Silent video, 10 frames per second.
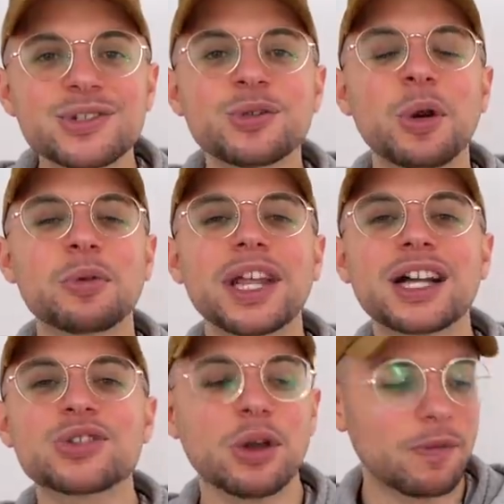to
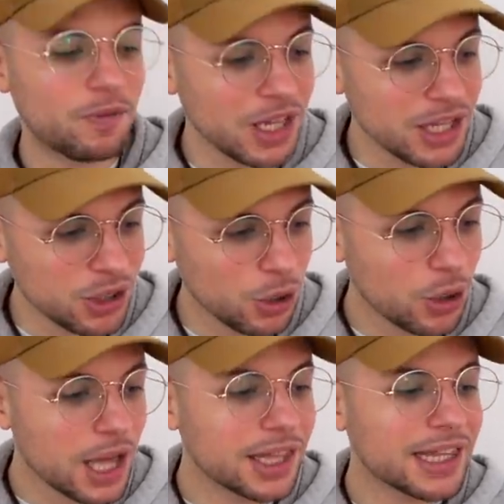react to a
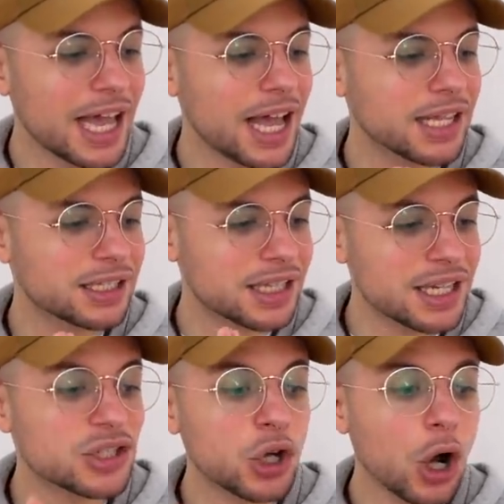video that
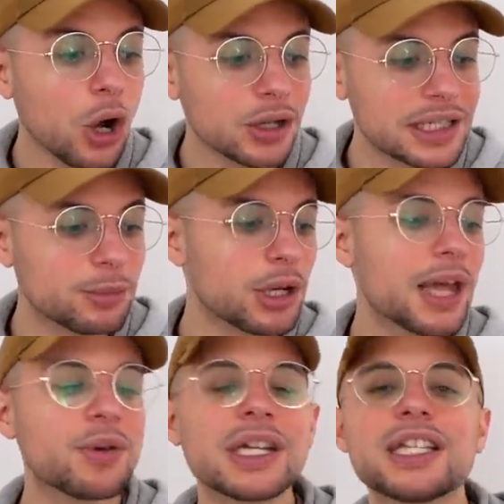is called
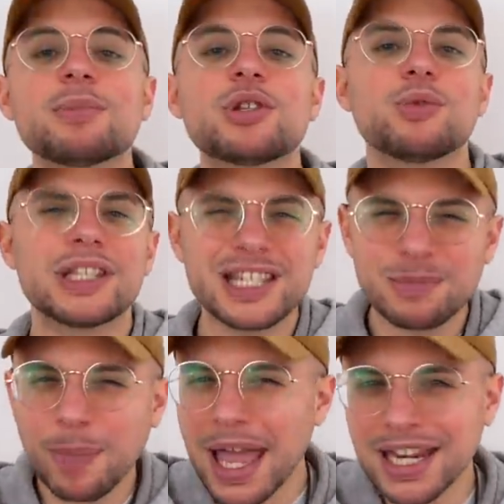Similarities Between
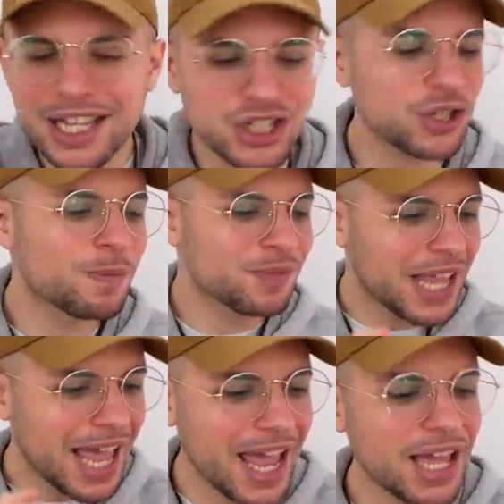Spanish
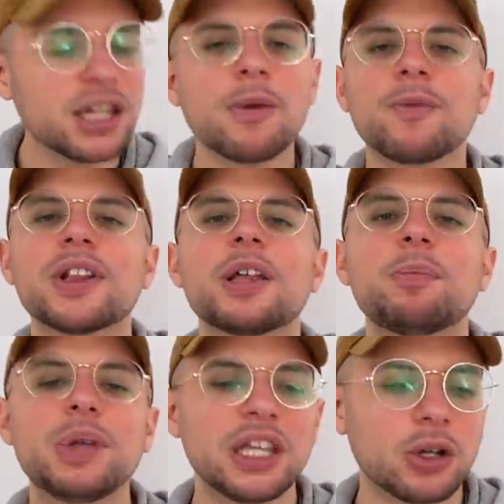and
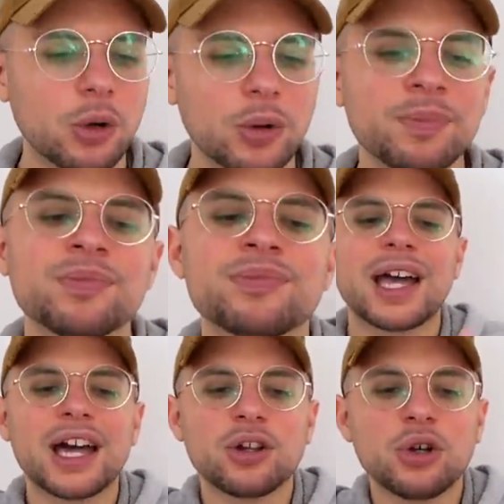Filipino.
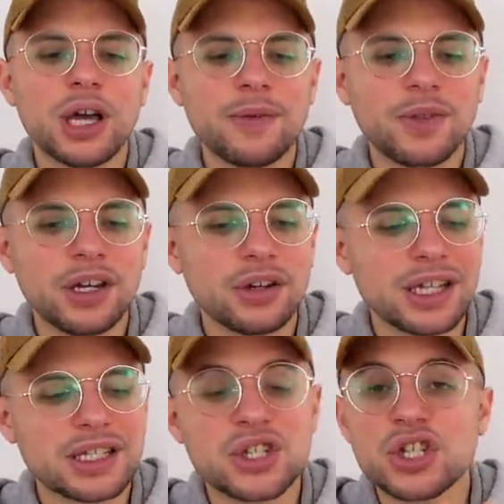I don't know if here
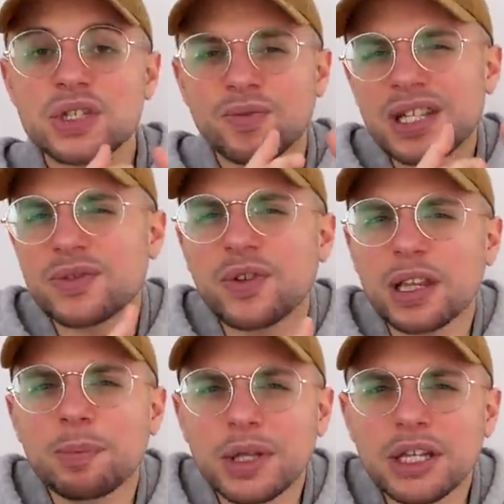it's
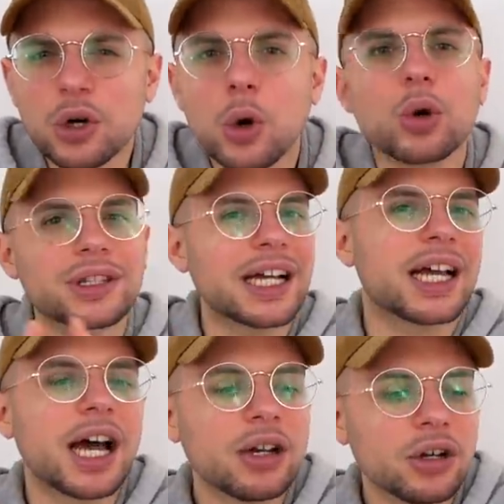Filipino or
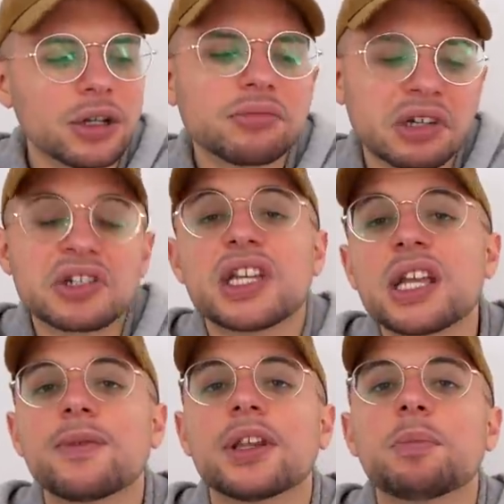Tagalog. They're
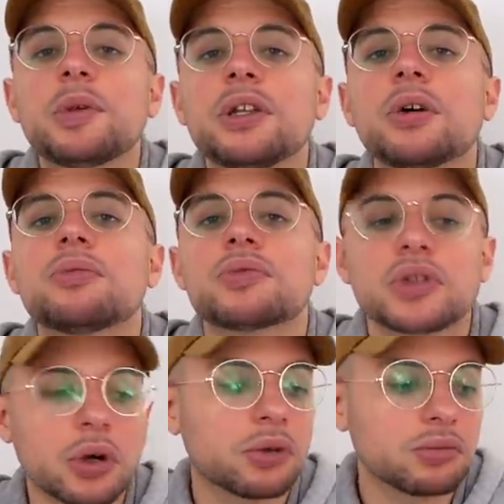saying Filipino,
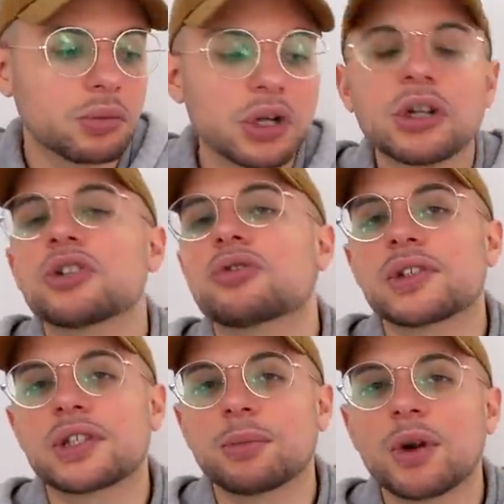so we're gonna
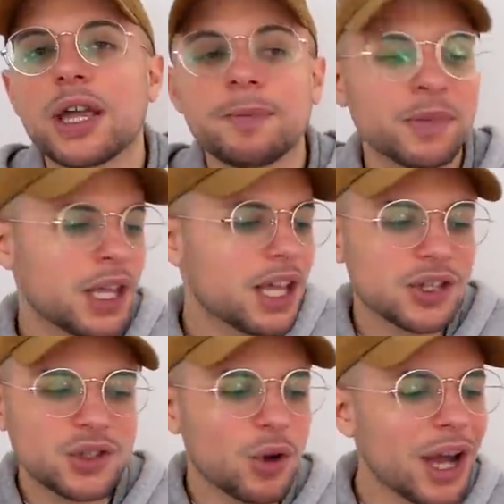trust them, right?
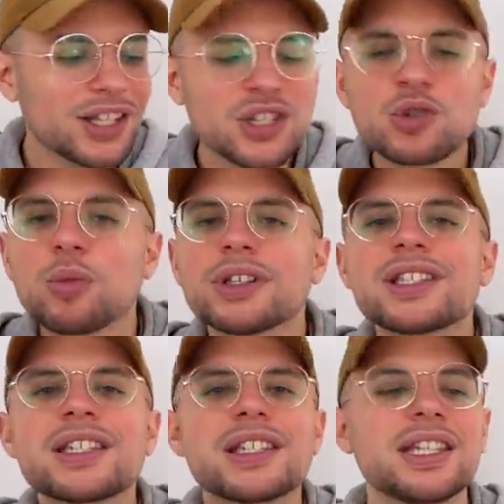So I just want
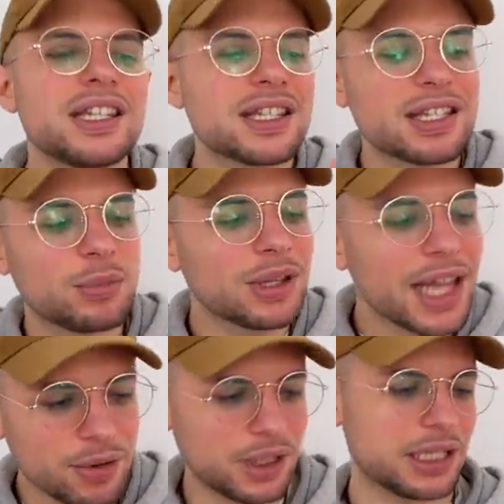to see the
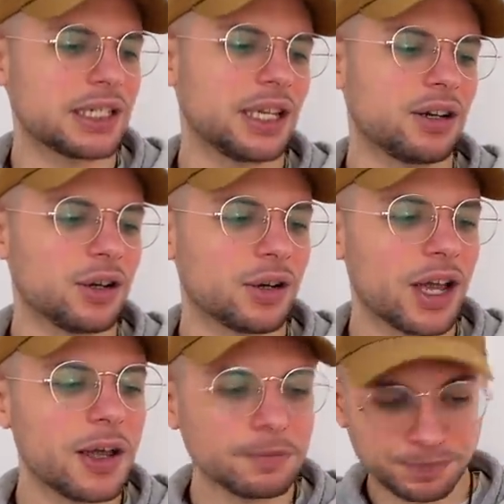similarities here,
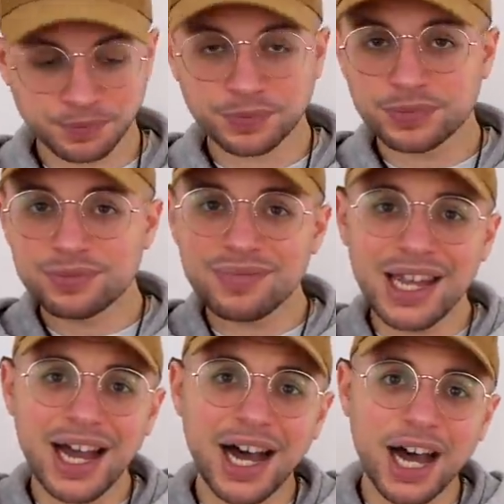okay?
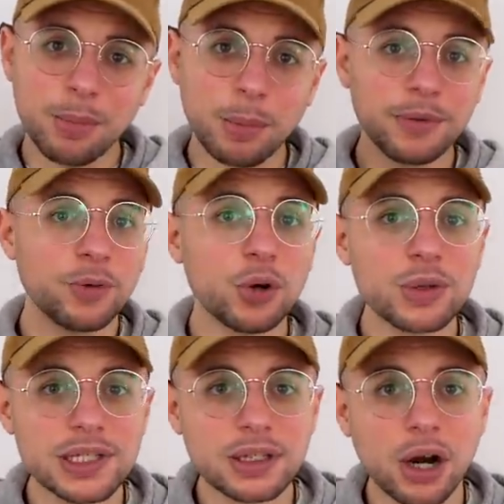But before
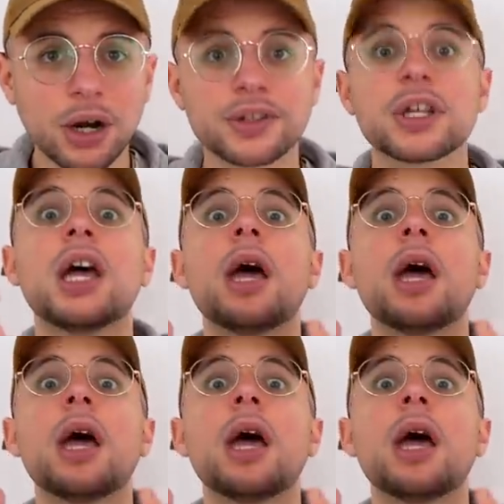we start,